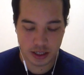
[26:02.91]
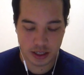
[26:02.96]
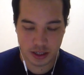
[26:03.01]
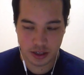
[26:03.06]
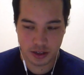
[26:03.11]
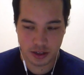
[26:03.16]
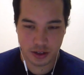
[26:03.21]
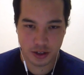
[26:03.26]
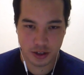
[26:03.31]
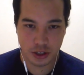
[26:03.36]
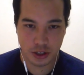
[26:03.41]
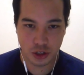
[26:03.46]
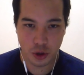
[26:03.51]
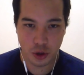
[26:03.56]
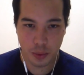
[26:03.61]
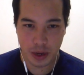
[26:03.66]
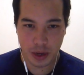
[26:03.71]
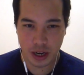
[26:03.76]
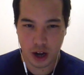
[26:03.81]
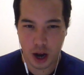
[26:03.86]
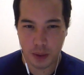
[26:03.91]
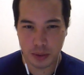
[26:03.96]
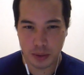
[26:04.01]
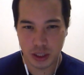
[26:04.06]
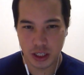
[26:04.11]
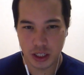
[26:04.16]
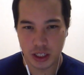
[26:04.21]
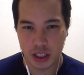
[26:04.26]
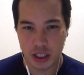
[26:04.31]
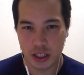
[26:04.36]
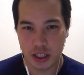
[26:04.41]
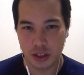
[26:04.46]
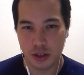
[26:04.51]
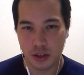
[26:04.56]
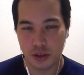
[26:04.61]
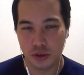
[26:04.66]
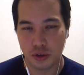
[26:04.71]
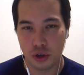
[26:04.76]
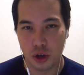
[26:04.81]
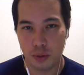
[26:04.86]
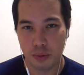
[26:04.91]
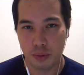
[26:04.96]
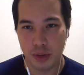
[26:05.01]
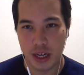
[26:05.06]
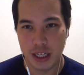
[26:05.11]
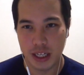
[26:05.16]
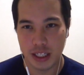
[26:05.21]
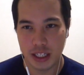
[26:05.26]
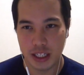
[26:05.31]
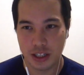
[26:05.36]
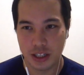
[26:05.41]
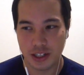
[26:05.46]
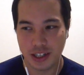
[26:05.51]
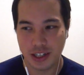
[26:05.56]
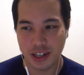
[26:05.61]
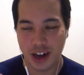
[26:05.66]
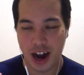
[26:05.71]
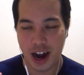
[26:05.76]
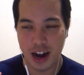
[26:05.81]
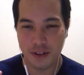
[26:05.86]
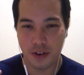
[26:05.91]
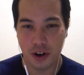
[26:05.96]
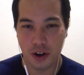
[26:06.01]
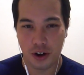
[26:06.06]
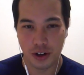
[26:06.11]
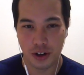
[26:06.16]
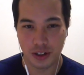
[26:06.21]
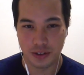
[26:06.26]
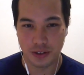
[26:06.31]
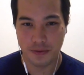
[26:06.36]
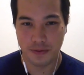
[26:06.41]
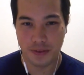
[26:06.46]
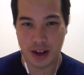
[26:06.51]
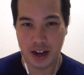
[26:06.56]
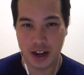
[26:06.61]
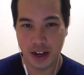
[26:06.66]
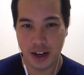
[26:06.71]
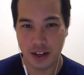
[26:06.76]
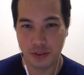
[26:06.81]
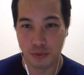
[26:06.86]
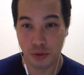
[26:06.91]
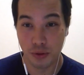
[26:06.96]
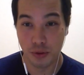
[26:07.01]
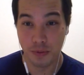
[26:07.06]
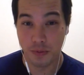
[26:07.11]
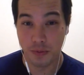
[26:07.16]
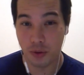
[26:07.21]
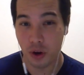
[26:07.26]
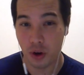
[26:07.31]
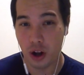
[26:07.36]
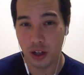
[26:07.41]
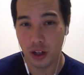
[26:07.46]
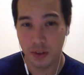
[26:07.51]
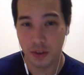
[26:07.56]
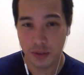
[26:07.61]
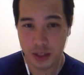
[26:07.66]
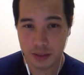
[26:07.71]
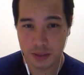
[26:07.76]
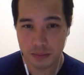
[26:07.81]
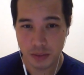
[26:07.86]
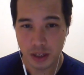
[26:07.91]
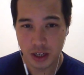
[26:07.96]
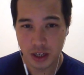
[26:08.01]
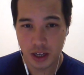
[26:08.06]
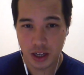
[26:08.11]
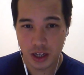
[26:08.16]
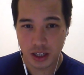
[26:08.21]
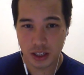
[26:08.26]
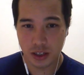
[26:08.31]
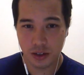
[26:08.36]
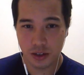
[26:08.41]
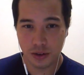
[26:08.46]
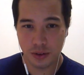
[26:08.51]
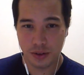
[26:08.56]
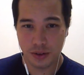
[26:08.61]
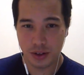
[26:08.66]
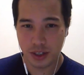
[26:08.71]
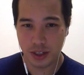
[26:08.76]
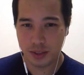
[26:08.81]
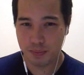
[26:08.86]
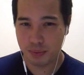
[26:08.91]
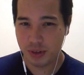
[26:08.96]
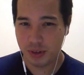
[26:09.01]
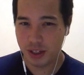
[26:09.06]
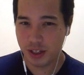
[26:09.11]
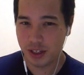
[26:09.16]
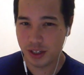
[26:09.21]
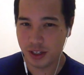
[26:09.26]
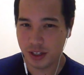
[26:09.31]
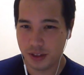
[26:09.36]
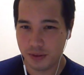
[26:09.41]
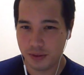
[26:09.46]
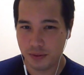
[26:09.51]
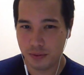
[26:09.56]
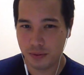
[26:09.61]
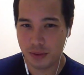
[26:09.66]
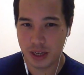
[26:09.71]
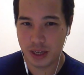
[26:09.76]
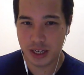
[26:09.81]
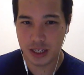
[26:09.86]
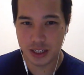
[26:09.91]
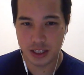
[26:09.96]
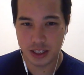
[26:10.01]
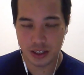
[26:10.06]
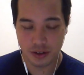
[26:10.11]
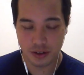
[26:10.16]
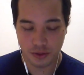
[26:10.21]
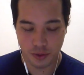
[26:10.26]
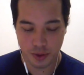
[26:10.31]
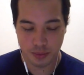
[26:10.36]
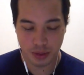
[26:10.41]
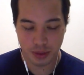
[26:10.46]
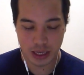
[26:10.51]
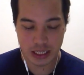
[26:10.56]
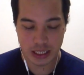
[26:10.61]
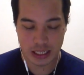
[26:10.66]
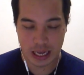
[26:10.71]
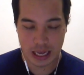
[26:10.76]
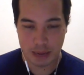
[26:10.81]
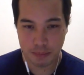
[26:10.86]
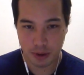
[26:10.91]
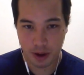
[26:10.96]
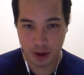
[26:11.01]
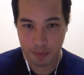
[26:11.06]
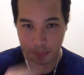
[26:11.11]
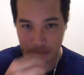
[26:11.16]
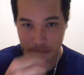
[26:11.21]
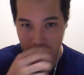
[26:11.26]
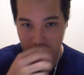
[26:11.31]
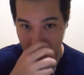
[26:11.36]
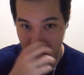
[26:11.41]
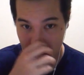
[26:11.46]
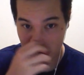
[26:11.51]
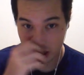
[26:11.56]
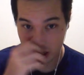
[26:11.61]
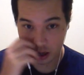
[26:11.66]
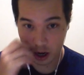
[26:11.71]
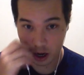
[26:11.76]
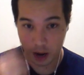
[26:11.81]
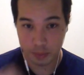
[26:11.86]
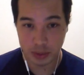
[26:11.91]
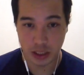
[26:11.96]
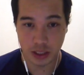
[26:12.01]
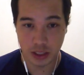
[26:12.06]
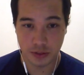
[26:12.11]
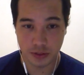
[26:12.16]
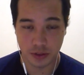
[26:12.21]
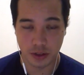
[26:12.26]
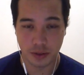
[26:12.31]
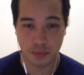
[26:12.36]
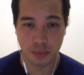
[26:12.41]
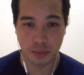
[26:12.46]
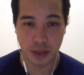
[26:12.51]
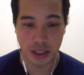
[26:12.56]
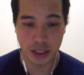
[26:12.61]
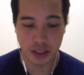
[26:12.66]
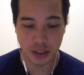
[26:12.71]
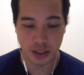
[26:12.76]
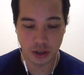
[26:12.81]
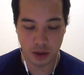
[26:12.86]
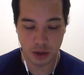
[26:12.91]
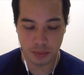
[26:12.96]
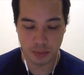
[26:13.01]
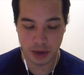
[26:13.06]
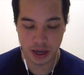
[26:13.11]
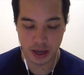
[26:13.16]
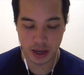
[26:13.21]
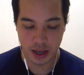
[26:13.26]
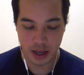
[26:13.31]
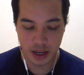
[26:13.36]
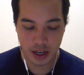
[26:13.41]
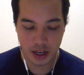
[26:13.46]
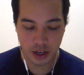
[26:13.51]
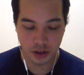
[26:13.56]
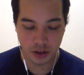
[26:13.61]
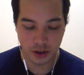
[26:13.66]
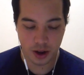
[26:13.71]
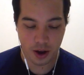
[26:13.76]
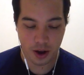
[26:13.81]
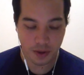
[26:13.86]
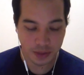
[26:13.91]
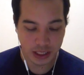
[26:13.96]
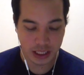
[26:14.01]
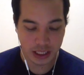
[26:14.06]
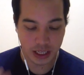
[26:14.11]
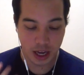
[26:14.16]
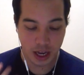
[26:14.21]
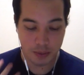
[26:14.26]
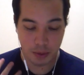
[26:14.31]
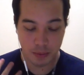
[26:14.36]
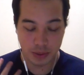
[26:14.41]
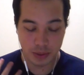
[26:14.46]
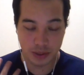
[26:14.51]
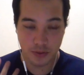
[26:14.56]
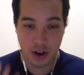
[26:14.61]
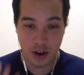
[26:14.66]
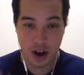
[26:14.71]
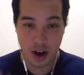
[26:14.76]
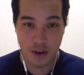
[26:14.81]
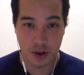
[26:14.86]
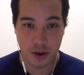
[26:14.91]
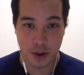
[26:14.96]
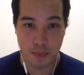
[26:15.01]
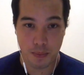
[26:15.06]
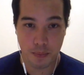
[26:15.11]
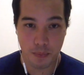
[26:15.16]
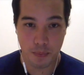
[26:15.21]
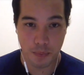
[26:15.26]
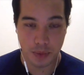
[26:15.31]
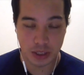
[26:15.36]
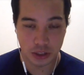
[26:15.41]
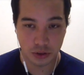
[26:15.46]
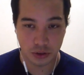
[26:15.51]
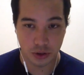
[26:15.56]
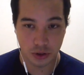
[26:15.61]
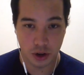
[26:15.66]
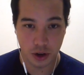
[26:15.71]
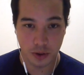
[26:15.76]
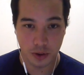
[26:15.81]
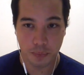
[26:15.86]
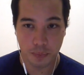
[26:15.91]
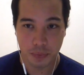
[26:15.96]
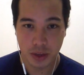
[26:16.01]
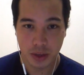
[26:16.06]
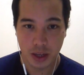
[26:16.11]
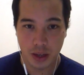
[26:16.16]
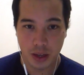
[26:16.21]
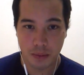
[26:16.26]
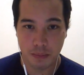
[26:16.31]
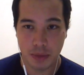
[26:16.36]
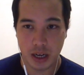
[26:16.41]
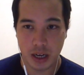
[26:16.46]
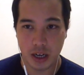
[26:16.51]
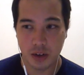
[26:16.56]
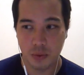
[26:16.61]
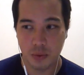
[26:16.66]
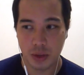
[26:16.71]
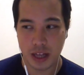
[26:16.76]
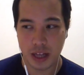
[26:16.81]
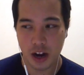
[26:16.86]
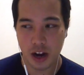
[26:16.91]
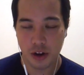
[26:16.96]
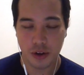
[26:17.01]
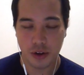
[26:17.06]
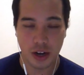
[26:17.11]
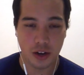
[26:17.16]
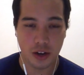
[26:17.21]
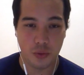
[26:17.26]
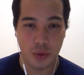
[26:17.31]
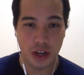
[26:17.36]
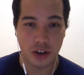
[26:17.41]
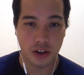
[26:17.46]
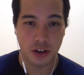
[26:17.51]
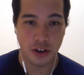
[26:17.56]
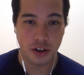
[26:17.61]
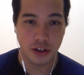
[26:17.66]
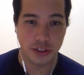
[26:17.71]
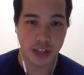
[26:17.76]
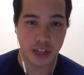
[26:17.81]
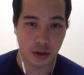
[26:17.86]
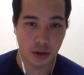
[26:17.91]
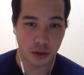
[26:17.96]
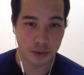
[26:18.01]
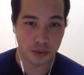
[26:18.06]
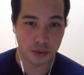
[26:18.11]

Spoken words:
there's so many options in Control Priest, it's kind of hard to find room for all of them. So there's pretty good ways to replace Light Bomb. There's other options for Priest to go by. Obviously Light Bomb is very, very strong, but with aggro getting weaker in general,